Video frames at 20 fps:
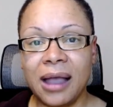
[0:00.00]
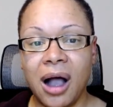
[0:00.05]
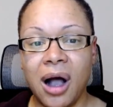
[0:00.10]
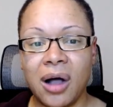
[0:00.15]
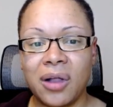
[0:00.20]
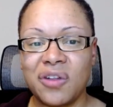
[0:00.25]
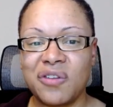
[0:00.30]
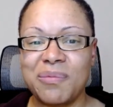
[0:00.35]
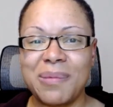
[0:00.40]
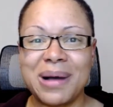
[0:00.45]

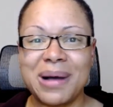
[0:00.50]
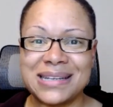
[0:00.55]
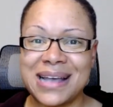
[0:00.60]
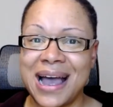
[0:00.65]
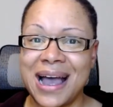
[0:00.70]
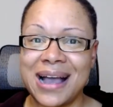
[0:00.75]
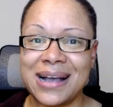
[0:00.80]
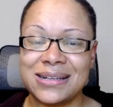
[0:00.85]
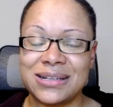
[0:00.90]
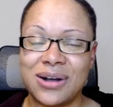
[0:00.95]
all of my
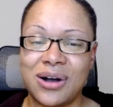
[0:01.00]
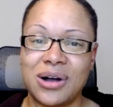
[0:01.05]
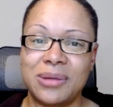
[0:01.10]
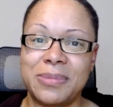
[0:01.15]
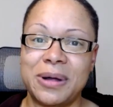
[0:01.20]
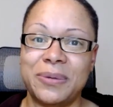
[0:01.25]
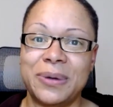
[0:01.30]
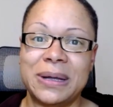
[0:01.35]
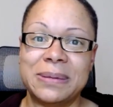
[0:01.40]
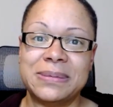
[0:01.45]
tags are on
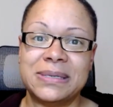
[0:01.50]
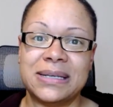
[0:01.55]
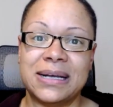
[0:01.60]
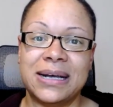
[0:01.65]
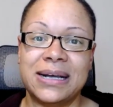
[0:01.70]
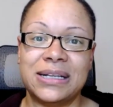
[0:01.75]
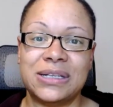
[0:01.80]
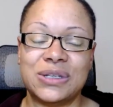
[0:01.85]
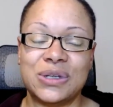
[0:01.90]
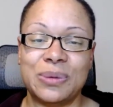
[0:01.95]
my
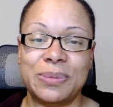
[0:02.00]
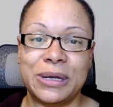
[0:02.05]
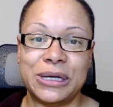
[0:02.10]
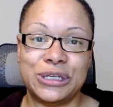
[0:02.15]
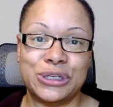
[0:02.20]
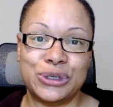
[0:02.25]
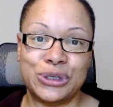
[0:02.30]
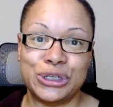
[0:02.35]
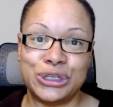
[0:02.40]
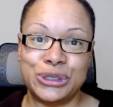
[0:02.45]
website. So
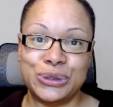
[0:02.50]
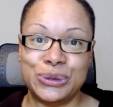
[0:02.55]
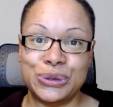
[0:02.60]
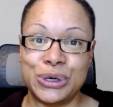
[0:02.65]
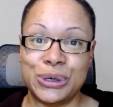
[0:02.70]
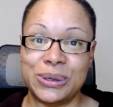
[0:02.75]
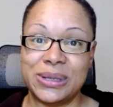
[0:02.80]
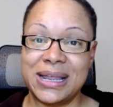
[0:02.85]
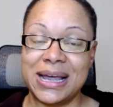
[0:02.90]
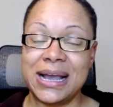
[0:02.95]
make sure you
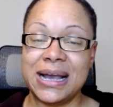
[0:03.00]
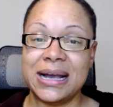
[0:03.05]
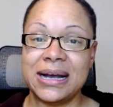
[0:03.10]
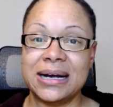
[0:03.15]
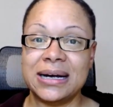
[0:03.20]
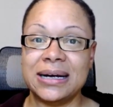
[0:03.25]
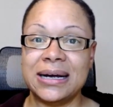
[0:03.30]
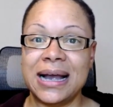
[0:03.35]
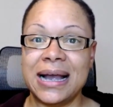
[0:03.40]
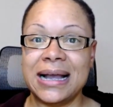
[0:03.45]
go
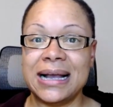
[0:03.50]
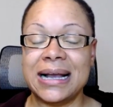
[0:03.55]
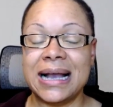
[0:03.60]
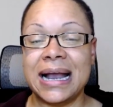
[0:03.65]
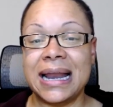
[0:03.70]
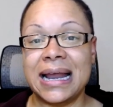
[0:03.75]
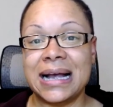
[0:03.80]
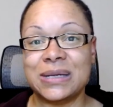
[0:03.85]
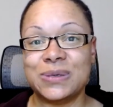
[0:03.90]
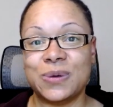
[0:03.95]
there and
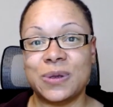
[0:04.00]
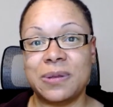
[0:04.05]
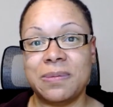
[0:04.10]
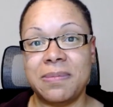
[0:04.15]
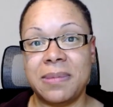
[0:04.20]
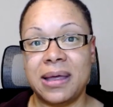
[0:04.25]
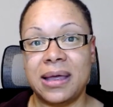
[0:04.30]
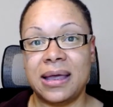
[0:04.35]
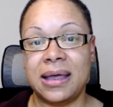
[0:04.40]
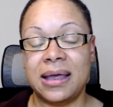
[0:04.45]
connect with
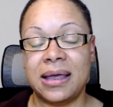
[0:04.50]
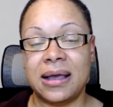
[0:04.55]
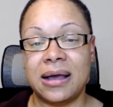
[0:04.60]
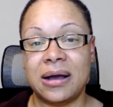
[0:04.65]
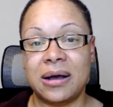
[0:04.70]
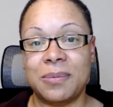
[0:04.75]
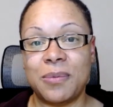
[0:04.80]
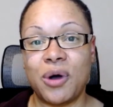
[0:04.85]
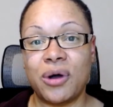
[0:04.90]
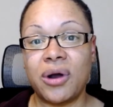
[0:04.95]
me
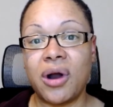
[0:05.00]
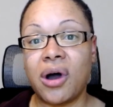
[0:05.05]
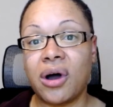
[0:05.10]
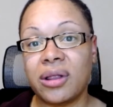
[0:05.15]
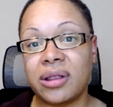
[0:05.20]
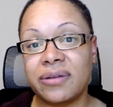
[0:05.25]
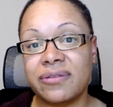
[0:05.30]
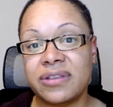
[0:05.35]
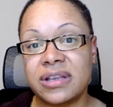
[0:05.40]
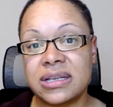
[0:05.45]
um, on
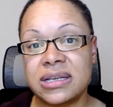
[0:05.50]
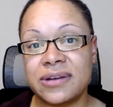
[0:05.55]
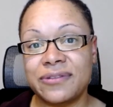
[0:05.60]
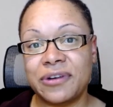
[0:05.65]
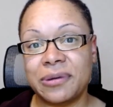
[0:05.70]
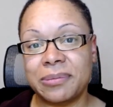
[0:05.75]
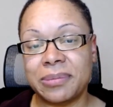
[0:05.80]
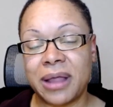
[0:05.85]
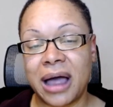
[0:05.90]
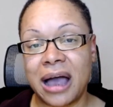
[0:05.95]
all of the
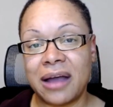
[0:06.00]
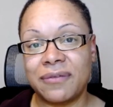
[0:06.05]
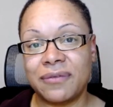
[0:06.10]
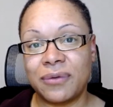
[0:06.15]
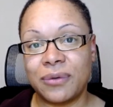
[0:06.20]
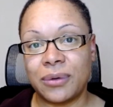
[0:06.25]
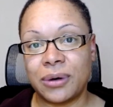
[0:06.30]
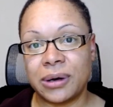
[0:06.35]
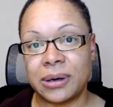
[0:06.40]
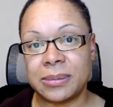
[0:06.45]
different
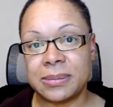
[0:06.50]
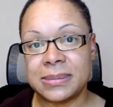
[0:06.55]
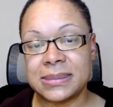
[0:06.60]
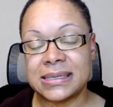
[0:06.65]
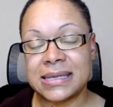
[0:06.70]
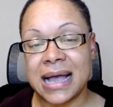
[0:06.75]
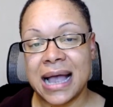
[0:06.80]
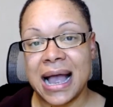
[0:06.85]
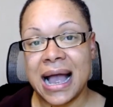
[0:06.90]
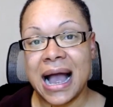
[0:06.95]

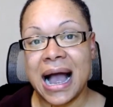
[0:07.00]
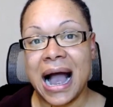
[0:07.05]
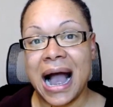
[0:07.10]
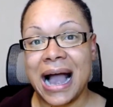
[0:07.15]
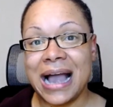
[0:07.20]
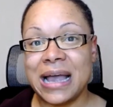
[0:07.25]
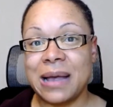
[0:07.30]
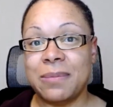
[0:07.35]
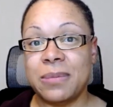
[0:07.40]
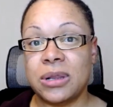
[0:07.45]
platforms.
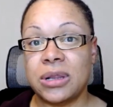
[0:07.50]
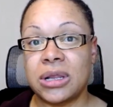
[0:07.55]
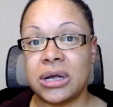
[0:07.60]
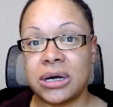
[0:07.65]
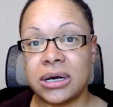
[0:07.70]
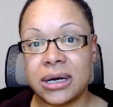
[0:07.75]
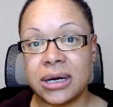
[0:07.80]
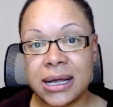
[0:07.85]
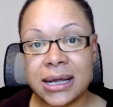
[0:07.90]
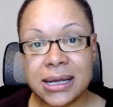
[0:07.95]
I am
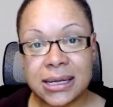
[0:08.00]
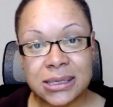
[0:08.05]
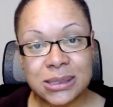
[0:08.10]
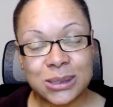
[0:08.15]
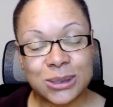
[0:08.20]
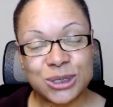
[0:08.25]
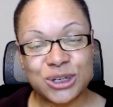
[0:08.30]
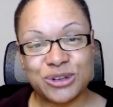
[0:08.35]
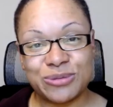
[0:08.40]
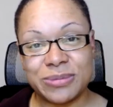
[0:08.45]
learning
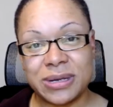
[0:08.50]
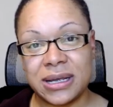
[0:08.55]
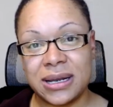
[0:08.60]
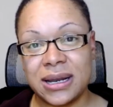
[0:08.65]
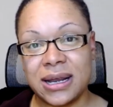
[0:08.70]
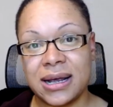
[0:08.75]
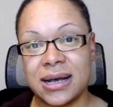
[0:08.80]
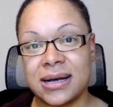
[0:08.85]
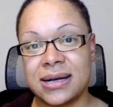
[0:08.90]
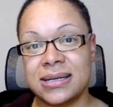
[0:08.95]
social
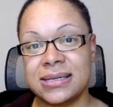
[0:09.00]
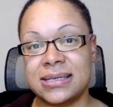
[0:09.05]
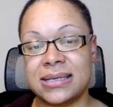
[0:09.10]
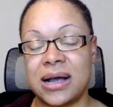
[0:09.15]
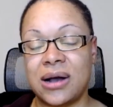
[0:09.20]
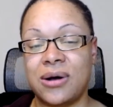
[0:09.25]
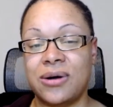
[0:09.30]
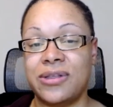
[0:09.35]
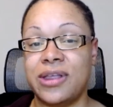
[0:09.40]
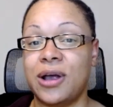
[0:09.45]
media,
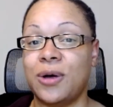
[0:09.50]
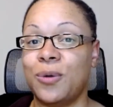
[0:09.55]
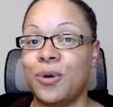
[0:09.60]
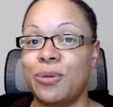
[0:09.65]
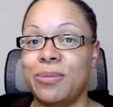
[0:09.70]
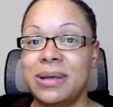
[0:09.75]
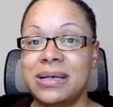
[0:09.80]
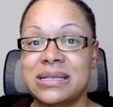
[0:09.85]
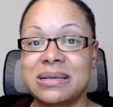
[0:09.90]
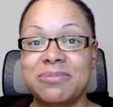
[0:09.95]
so there
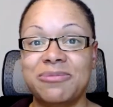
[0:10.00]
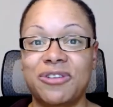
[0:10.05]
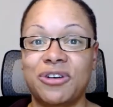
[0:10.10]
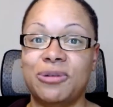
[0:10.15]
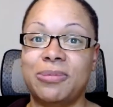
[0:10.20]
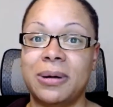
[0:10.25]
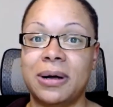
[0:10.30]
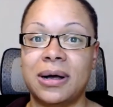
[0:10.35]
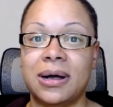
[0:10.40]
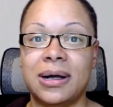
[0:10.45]
will be some
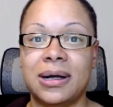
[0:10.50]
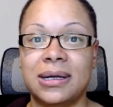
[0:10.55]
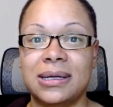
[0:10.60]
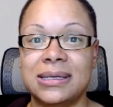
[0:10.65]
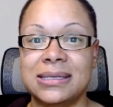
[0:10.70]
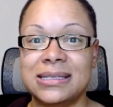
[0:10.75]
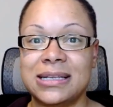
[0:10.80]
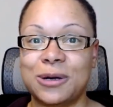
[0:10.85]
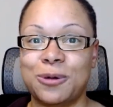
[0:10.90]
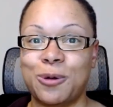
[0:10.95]
faux
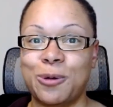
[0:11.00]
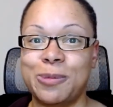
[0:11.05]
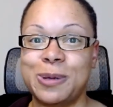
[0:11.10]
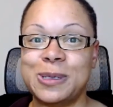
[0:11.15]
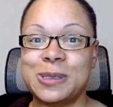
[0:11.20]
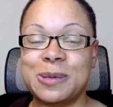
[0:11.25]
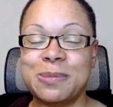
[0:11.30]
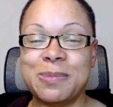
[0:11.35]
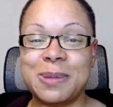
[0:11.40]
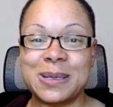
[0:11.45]
pas, there will be
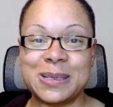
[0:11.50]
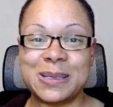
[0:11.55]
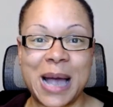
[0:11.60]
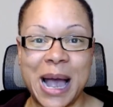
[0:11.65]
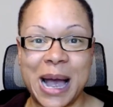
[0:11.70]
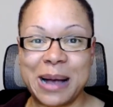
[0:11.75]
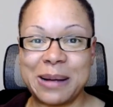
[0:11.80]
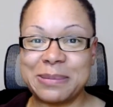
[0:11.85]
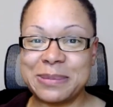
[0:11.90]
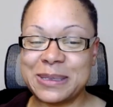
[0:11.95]
some
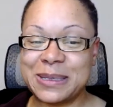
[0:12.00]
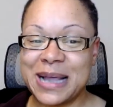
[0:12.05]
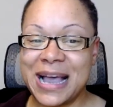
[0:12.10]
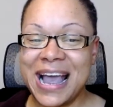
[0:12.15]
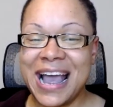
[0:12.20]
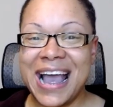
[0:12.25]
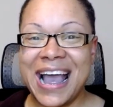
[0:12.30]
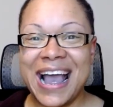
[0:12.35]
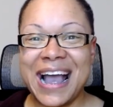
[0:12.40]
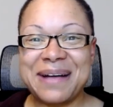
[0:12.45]
mishaps,
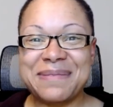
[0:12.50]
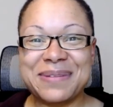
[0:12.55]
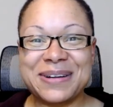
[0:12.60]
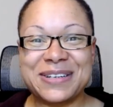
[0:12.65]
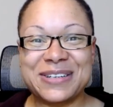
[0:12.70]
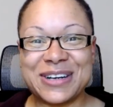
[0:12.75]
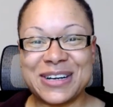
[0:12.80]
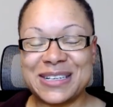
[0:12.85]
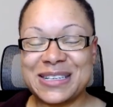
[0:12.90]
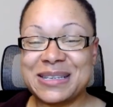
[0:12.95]

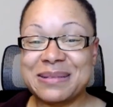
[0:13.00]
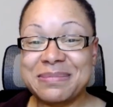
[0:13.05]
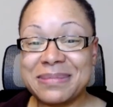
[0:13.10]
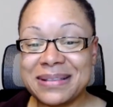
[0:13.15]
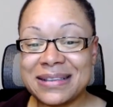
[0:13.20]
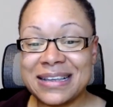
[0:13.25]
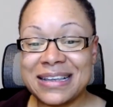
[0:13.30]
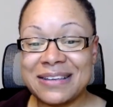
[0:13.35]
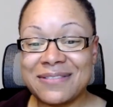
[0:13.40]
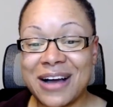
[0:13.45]
but trust and
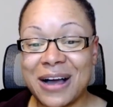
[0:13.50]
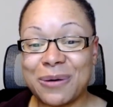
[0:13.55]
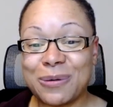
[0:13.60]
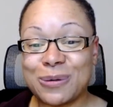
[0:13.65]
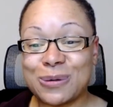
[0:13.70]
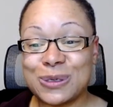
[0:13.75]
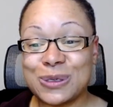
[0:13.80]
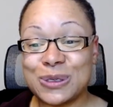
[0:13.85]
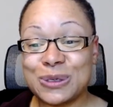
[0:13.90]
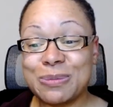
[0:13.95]
believe I
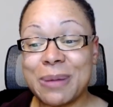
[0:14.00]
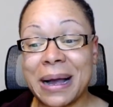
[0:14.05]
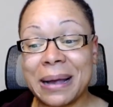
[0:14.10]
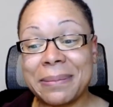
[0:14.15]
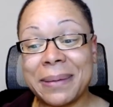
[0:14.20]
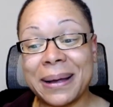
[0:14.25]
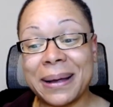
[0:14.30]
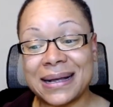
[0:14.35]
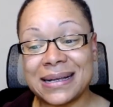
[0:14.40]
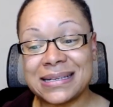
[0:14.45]
will do my
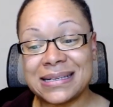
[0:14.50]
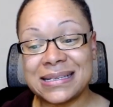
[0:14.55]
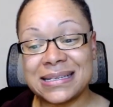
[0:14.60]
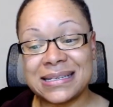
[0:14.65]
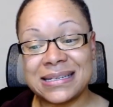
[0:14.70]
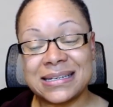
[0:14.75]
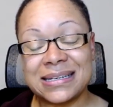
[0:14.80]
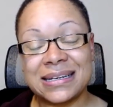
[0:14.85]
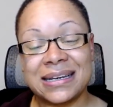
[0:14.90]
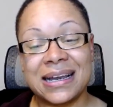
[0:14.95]

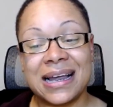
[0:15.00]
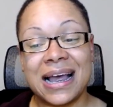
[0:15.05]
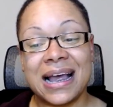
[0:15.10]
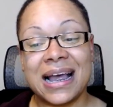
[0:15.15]
best